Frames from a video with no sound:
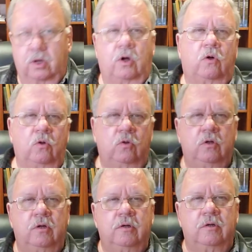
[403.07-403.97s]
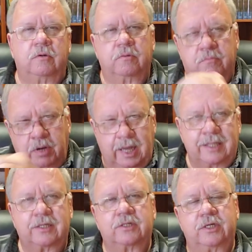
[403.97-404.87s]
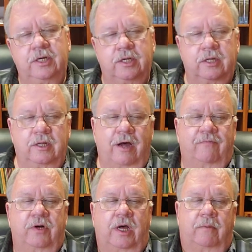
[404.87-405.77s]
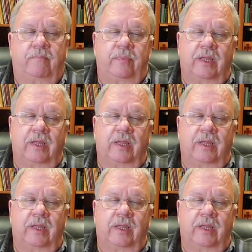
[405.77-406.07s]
hole, plant the seed and cover it up.